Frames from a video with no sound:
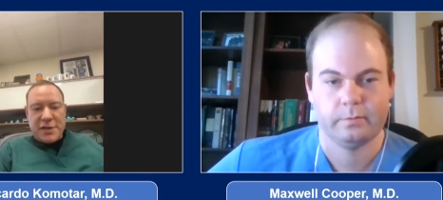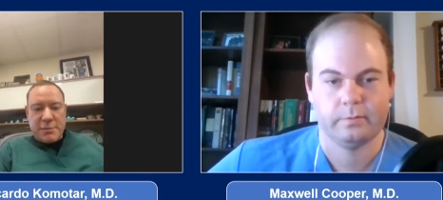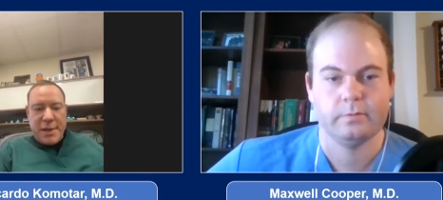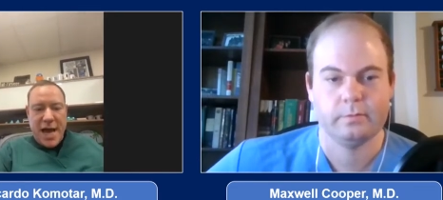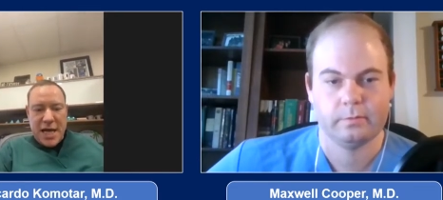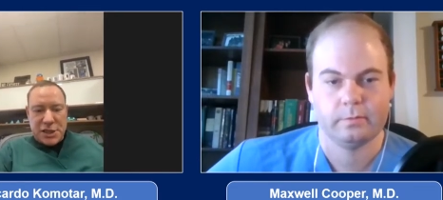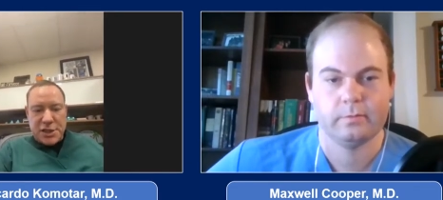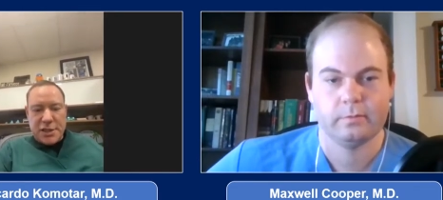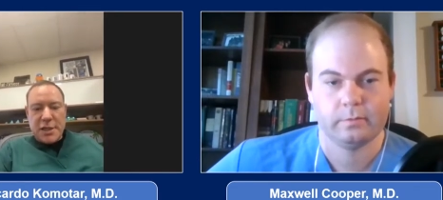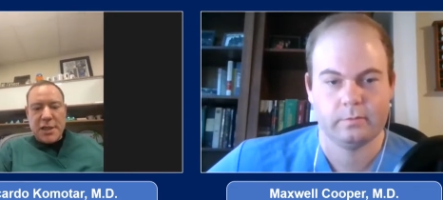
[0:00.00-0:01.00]
Speaker 1: it's a
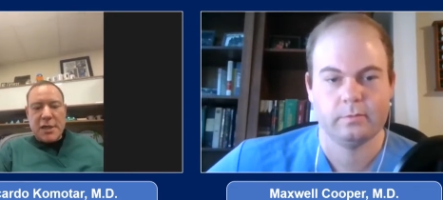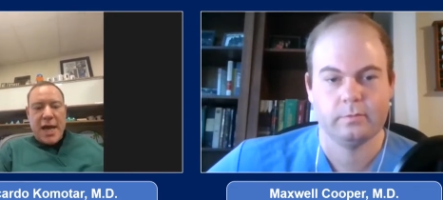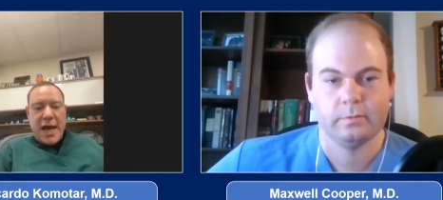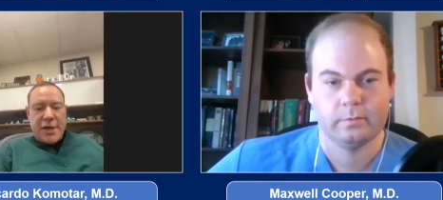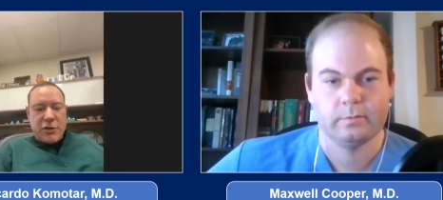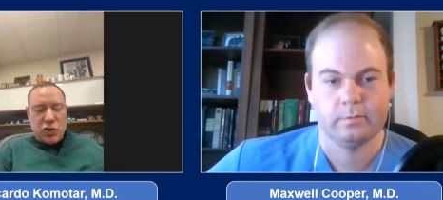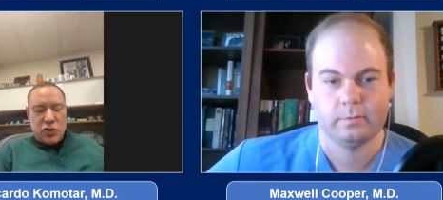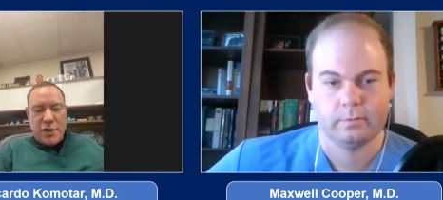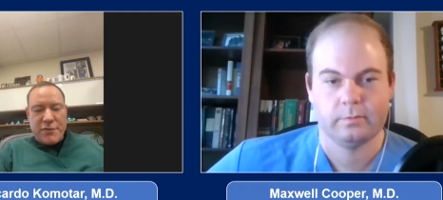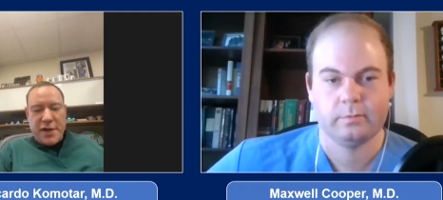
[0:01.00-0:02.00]
passion and you're
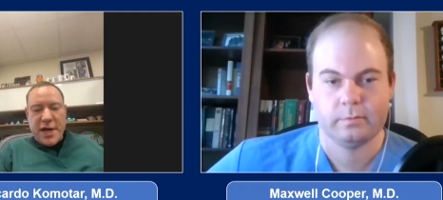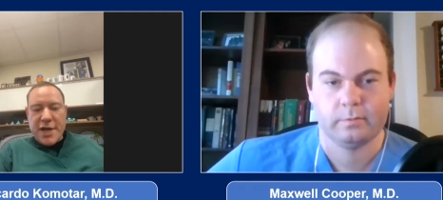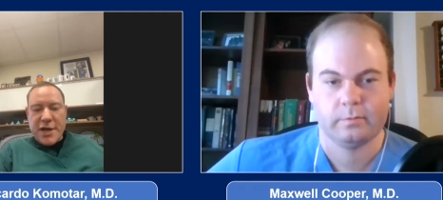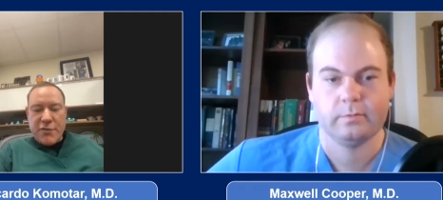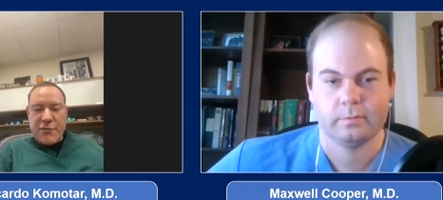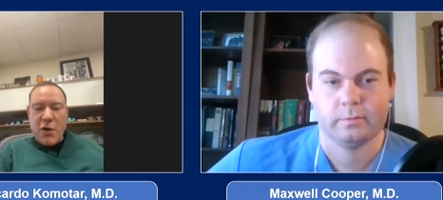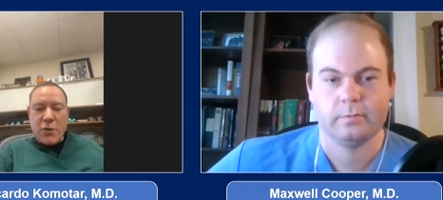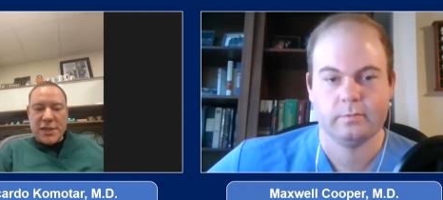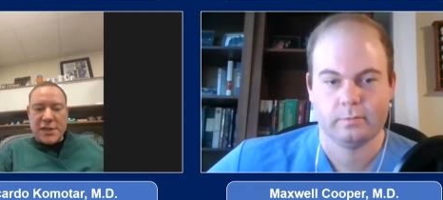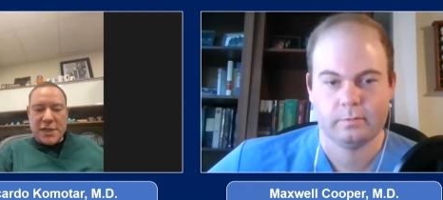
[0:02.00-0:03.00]
driven and you're
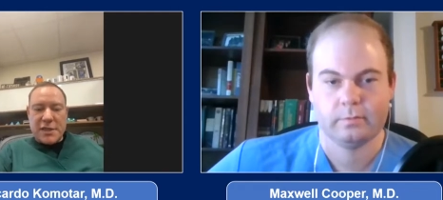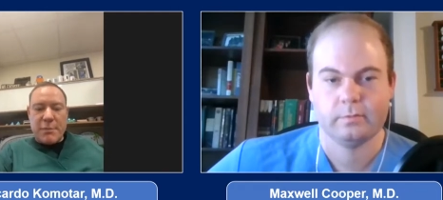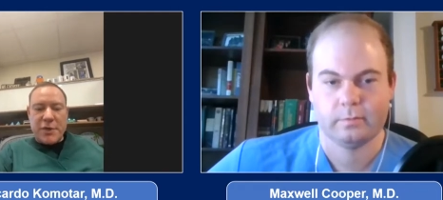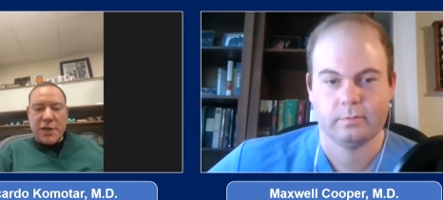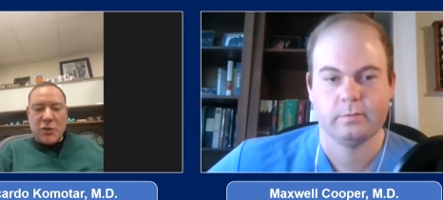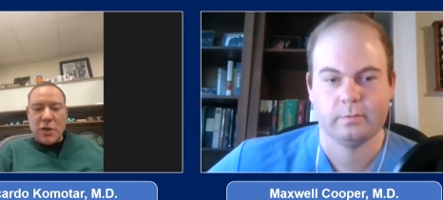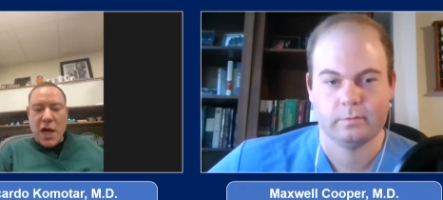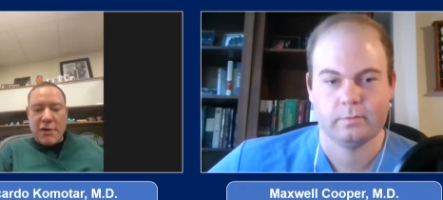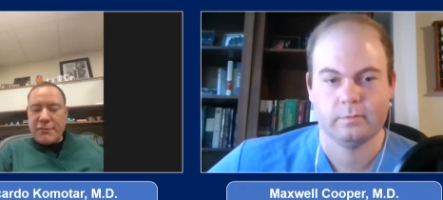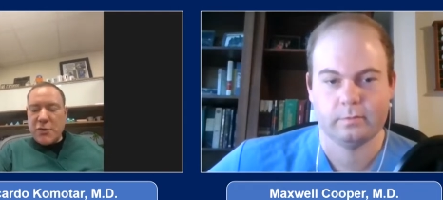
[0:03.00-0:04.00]
focused and it's something you
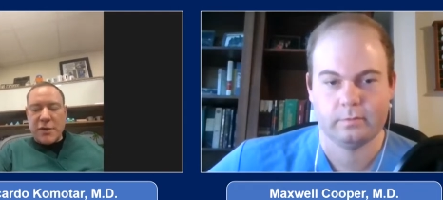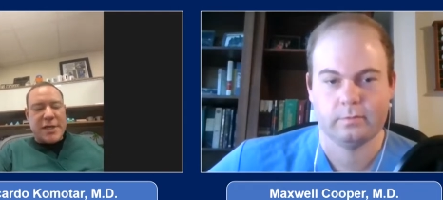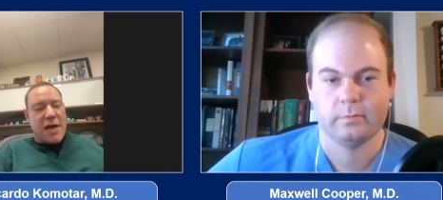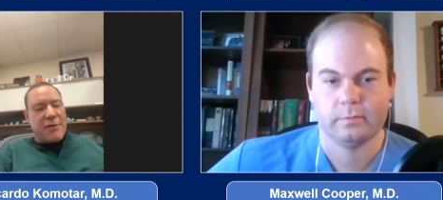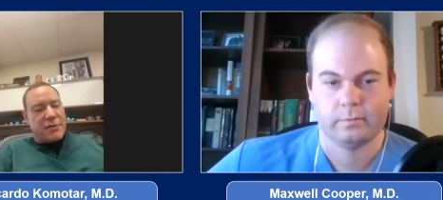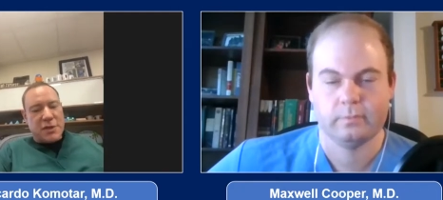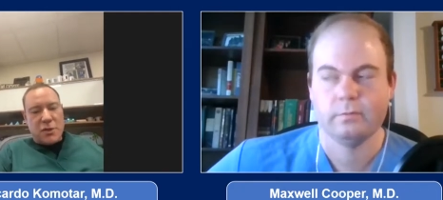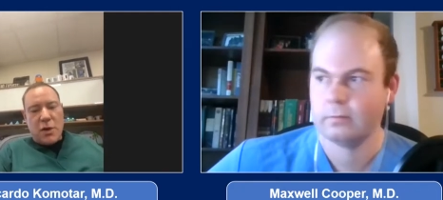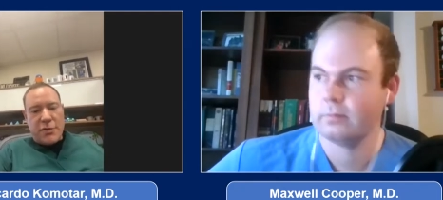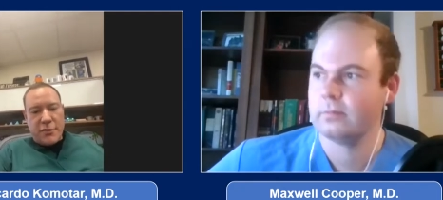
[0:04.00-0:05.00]
love, you can definitely do
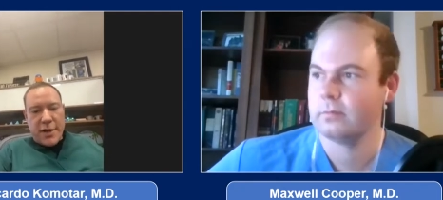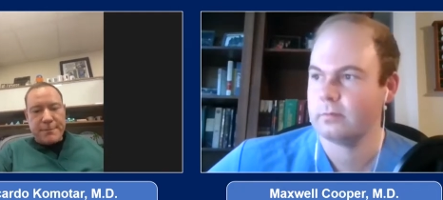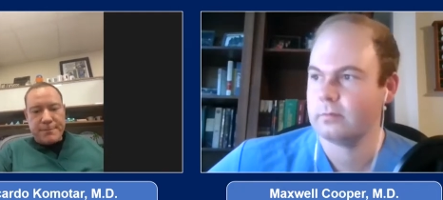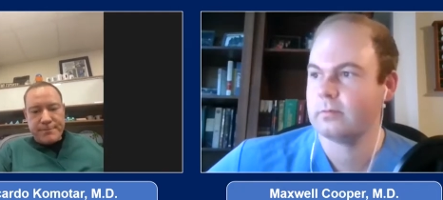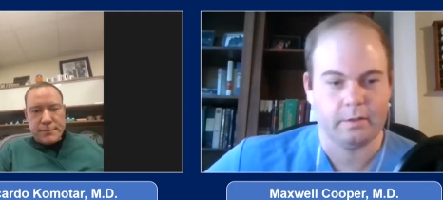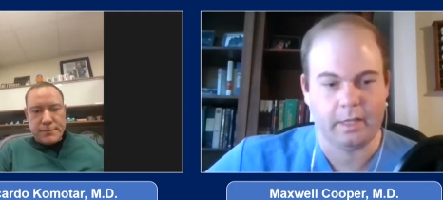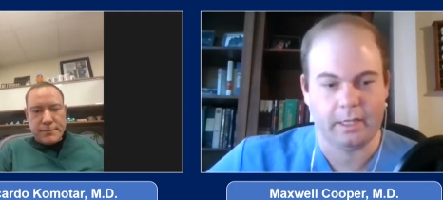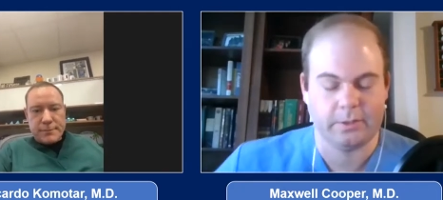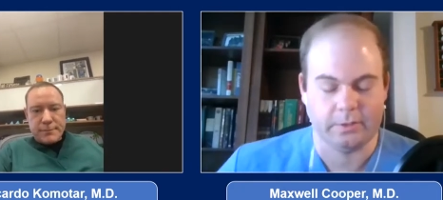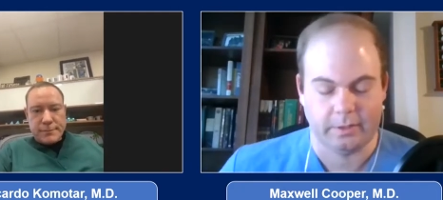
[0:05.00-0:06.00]
all three.
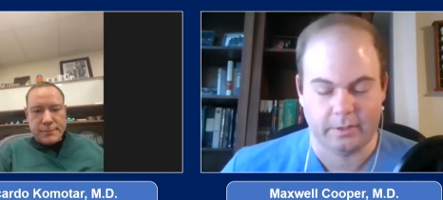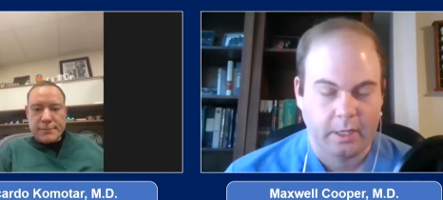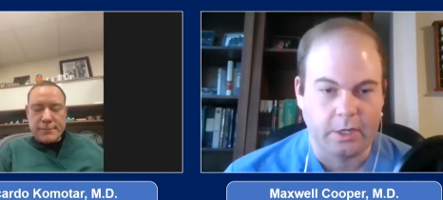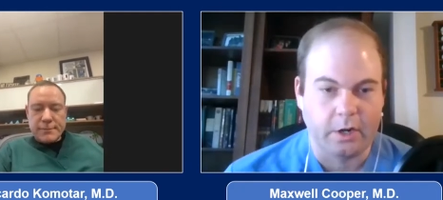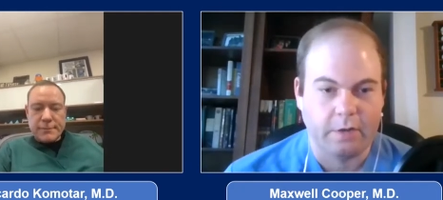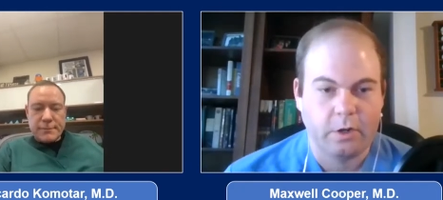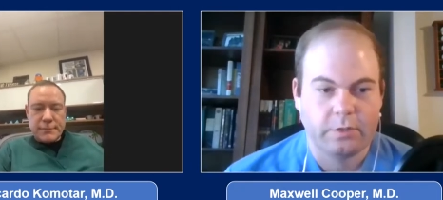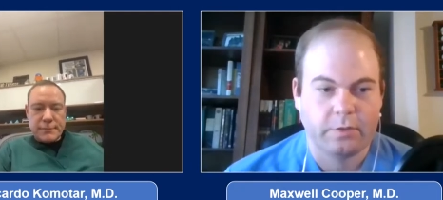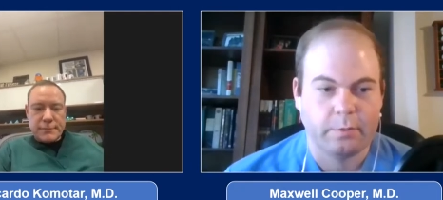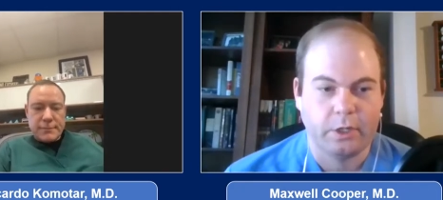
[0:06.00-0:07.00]
Speaker 2: Excellent. You know, I've
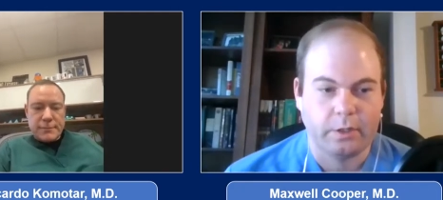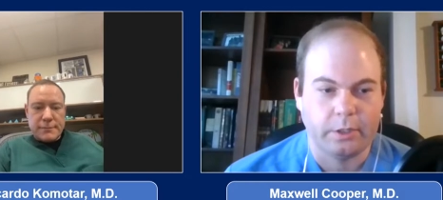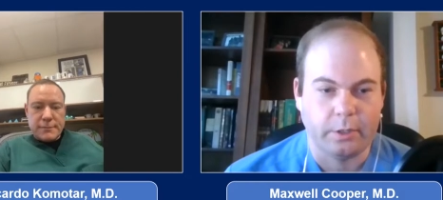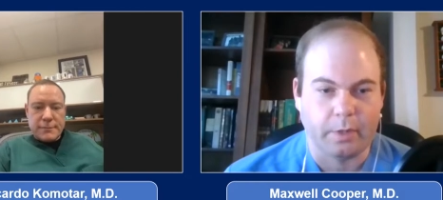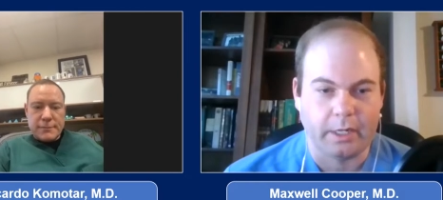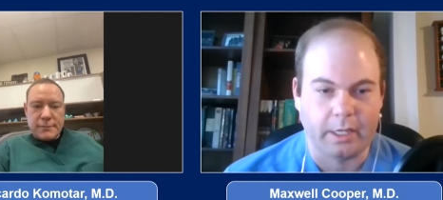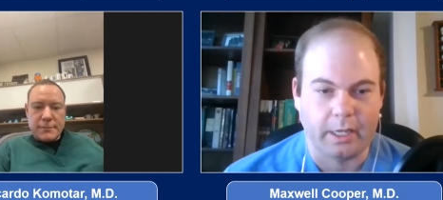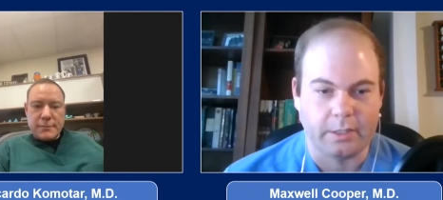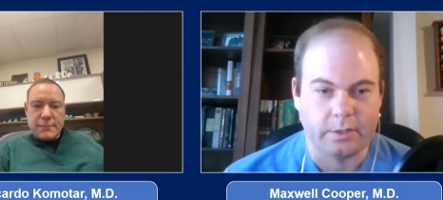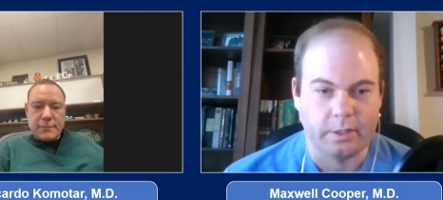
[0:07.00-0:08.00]
noticed from your your
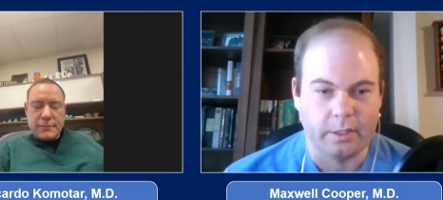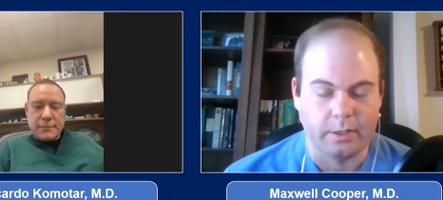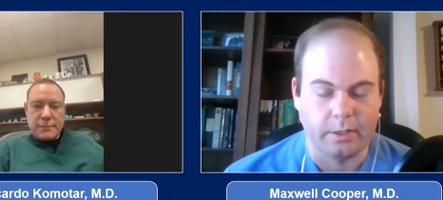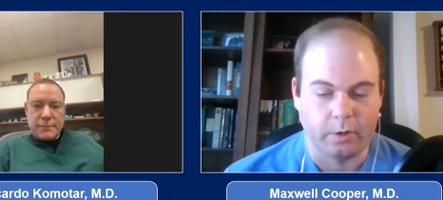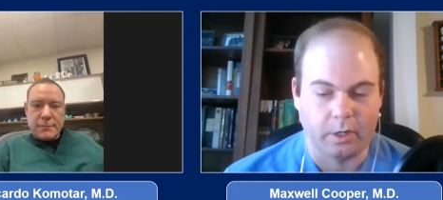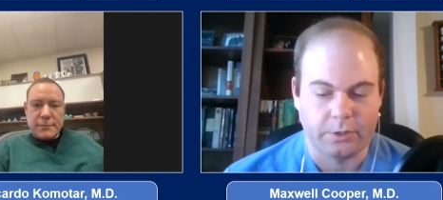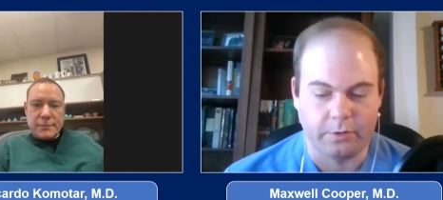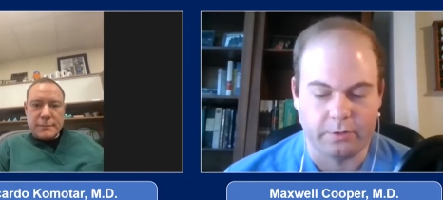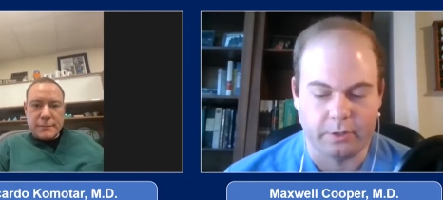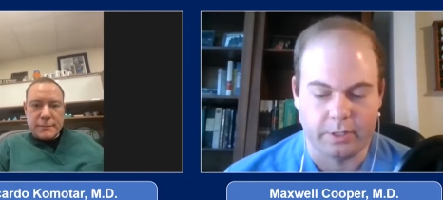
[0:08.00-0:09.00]
podcast, uh, The
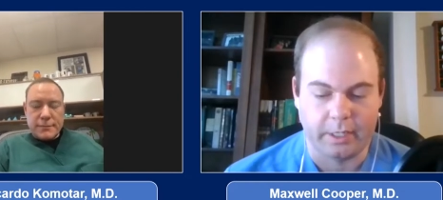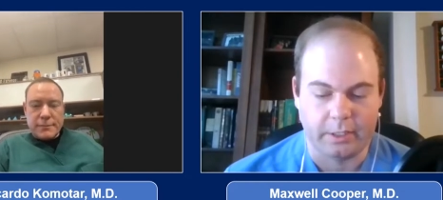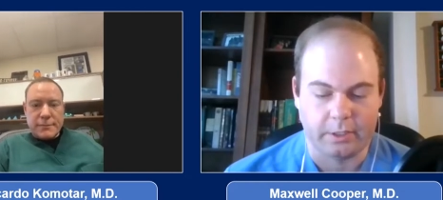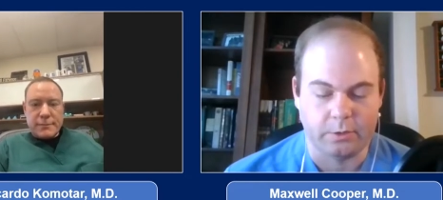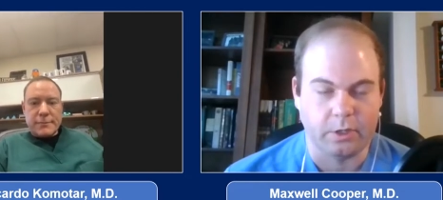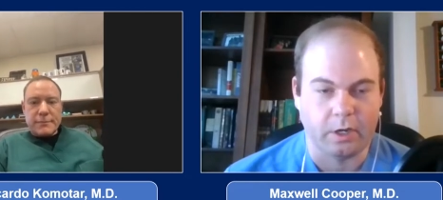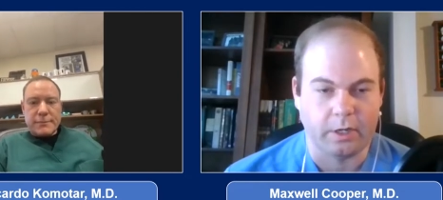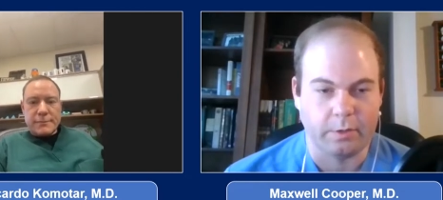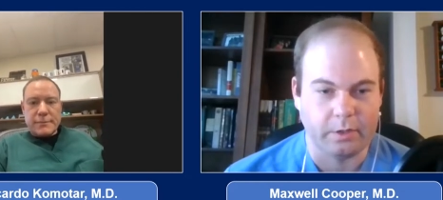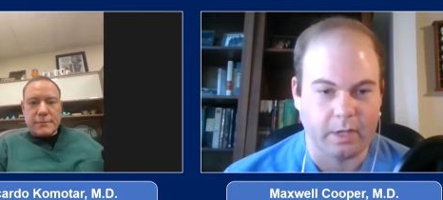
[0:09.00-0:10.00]
Crossover, that you
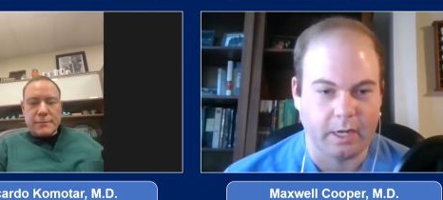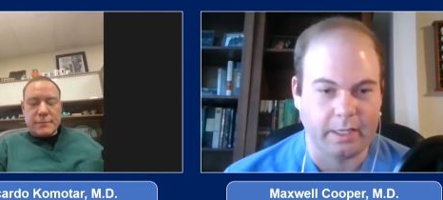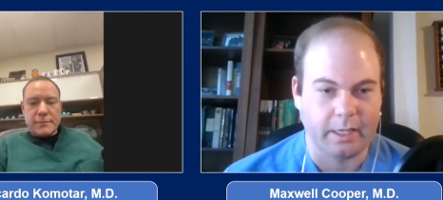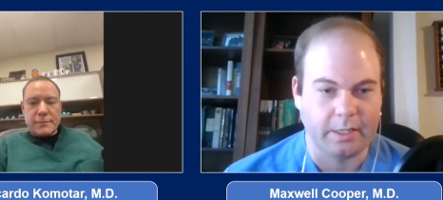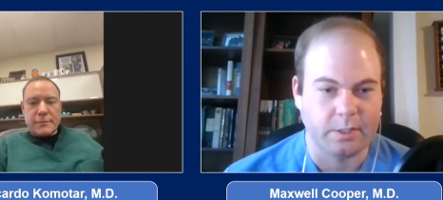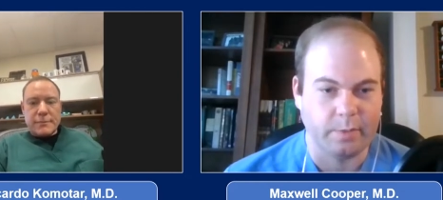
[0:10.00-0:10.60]
talk with a lot of guests